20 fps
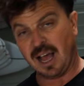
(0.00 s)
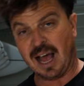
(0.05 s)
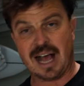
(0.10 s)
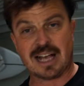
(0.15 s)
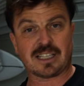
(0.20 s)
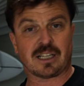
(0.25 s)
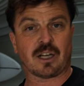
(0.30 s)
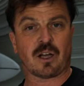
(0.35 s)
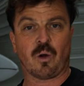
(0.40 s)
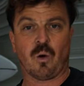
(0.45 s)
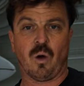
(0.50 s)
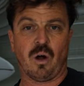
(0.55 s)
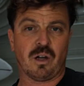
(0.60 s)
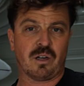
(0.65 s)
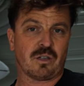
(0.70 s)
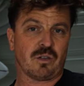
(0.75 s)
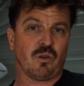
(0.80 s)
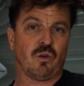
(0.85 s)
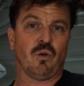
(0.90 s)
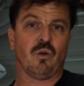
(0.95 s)
as a quad,
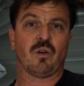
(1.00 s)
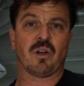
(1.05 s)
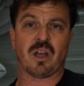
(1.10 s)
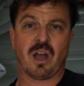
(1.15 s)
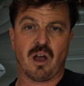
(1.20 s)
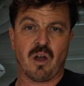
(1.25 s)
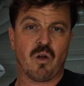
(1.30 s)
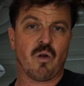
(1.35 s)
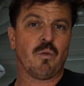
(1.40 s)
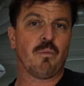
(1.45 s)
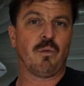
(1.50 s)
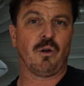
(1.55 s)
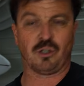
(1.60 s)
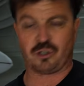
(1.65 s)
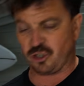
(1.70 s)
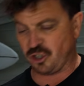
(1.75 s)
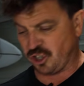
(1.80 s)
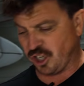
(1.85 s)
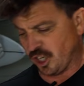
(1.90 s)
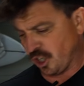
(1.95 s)
or go more
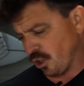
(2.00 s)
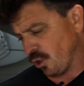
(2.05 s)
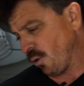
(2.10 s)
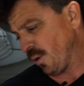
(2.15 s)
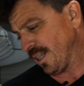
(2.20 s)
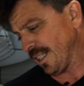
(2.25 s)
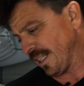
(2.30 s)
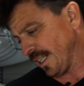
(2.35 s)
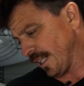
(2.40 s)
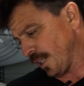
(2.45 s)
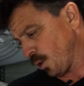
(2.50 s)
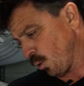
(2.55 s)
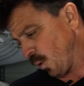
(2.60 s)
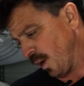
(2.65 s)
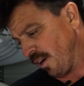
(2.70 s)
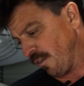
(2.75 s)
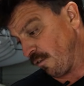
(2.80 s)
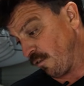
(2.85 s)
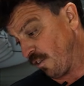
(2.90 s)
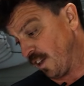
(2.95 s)
traditional into the
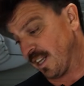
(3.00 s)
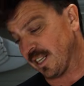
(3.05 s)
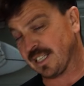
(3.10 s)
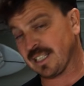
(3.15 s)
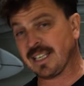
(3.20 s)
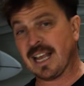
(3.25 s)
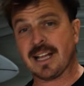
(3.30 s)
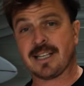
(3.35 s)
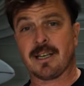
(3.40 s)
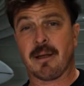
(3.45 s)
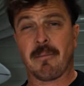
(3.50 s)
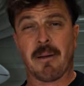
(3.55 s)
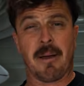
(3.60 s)
twin fin setup.